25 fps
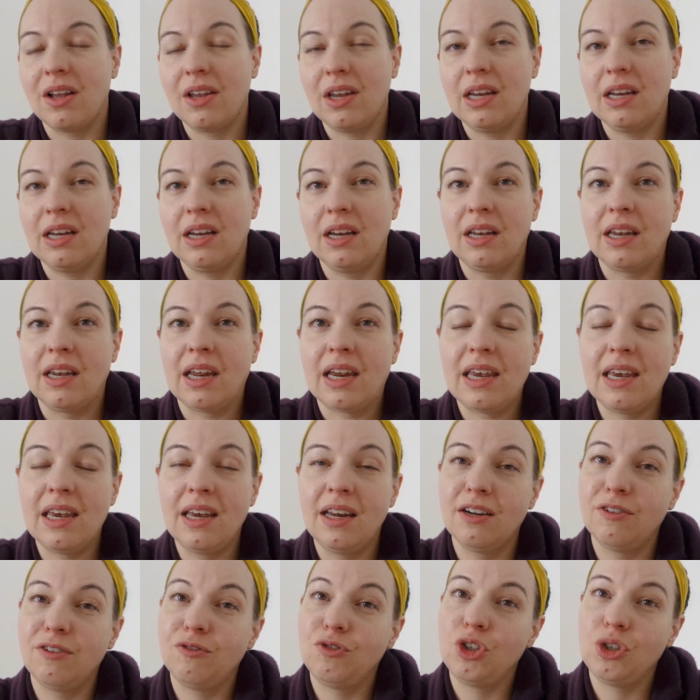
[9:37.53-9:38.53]
in the
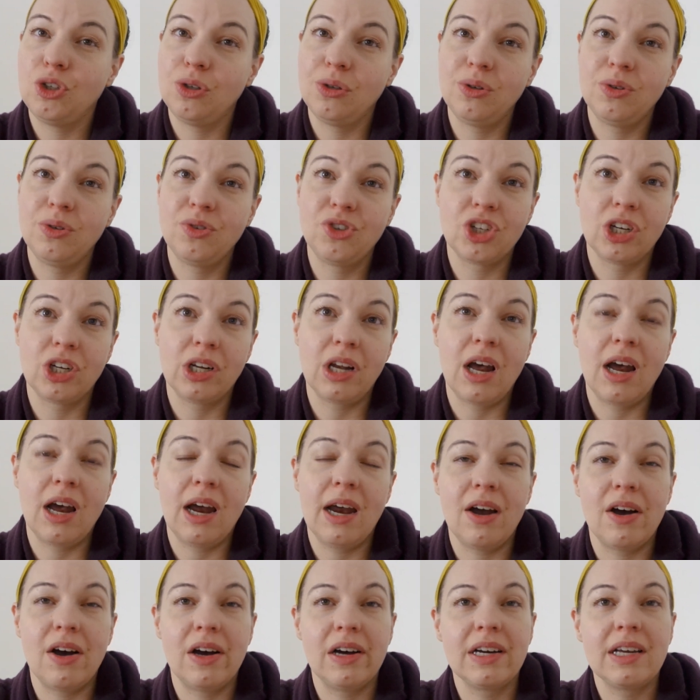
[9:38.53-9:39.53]
heat of June,
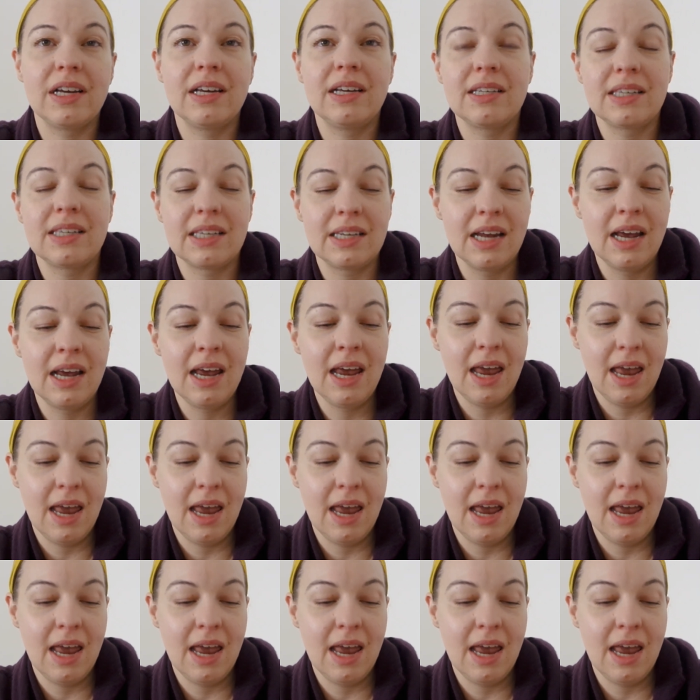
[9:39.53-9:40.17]
July, August.